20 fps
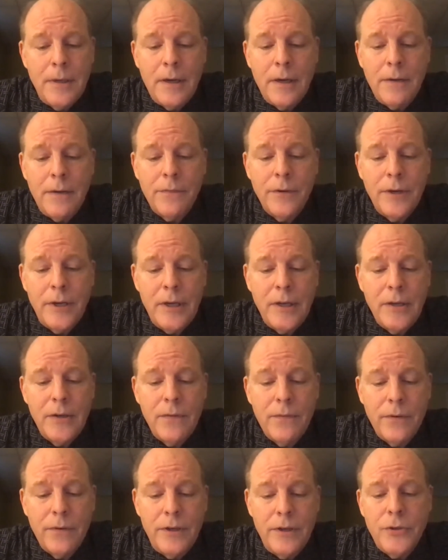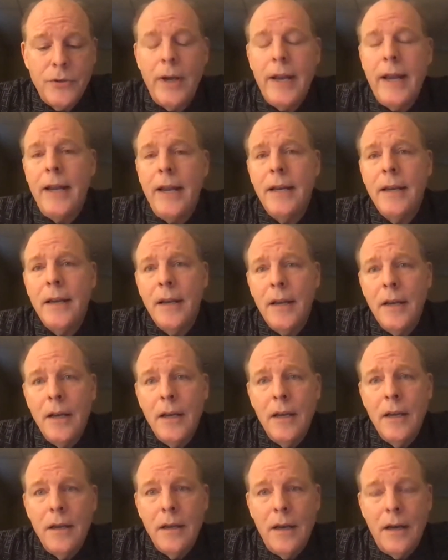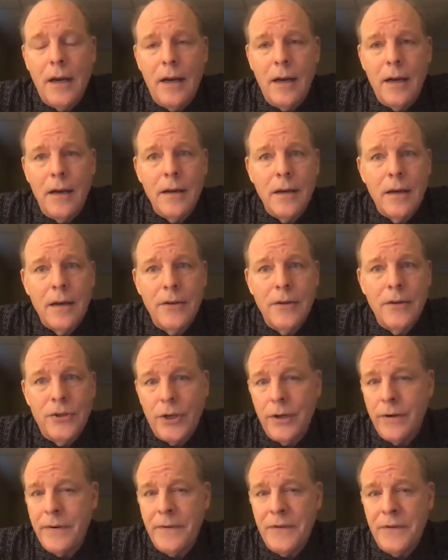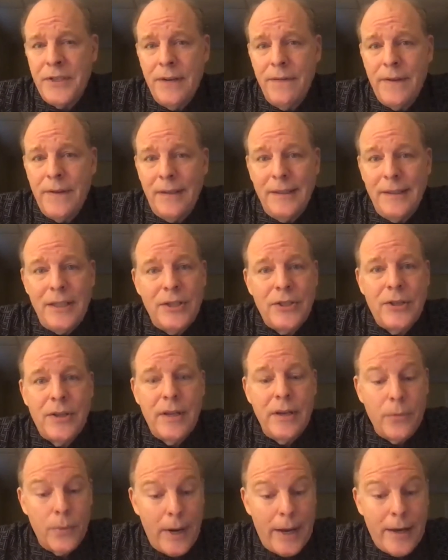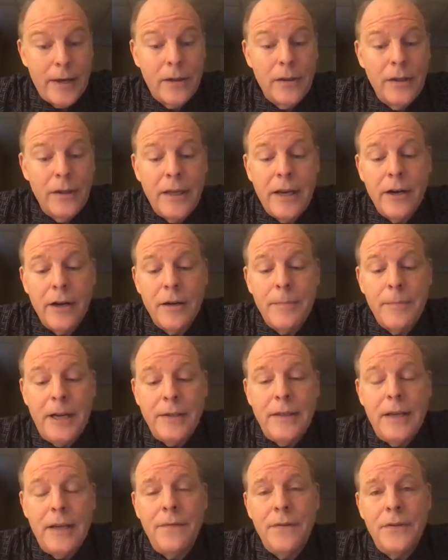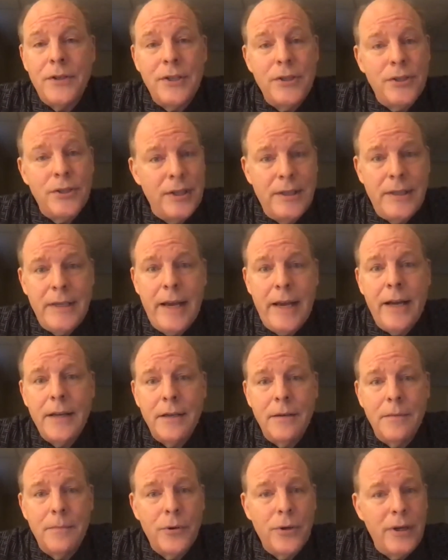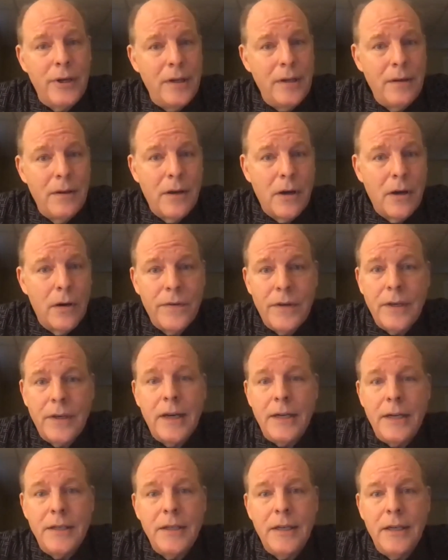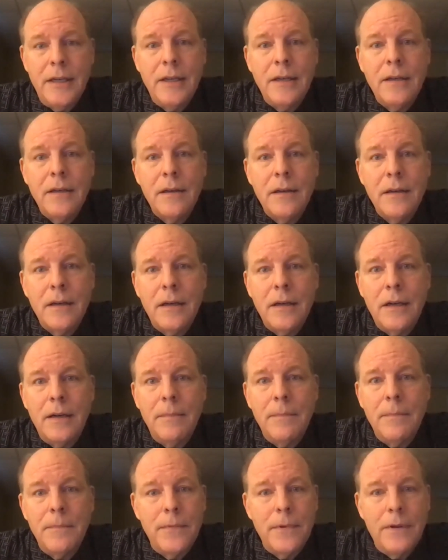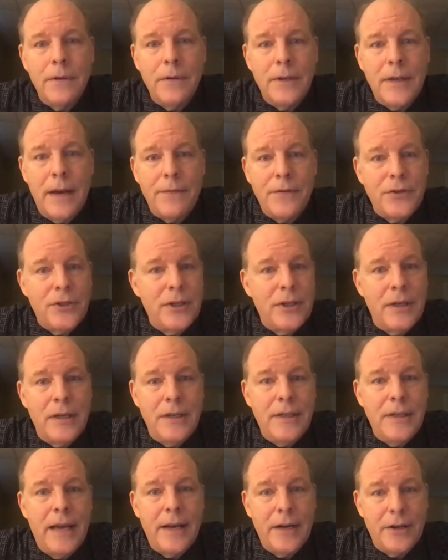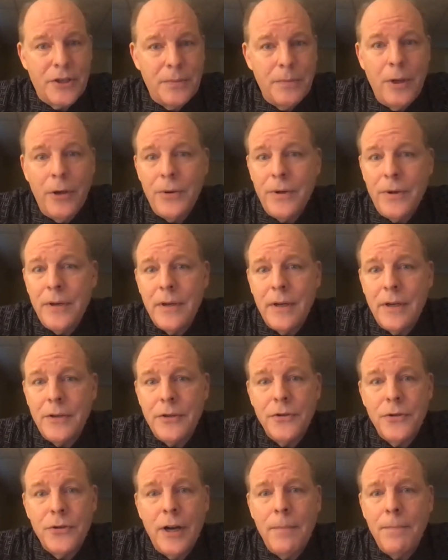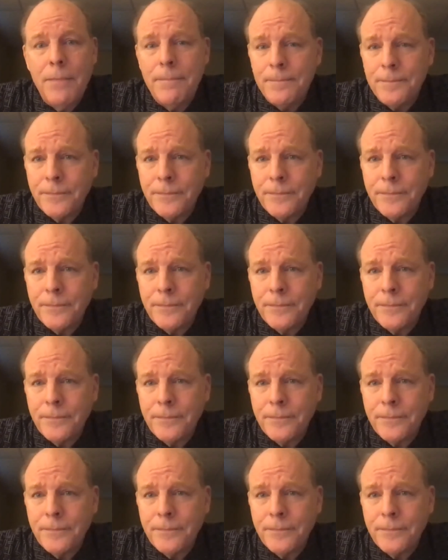free trade. Conservatives have at least theoretically cared about deficits and debt. And pre-COVID-19, the deficit and debt exploded under Trump.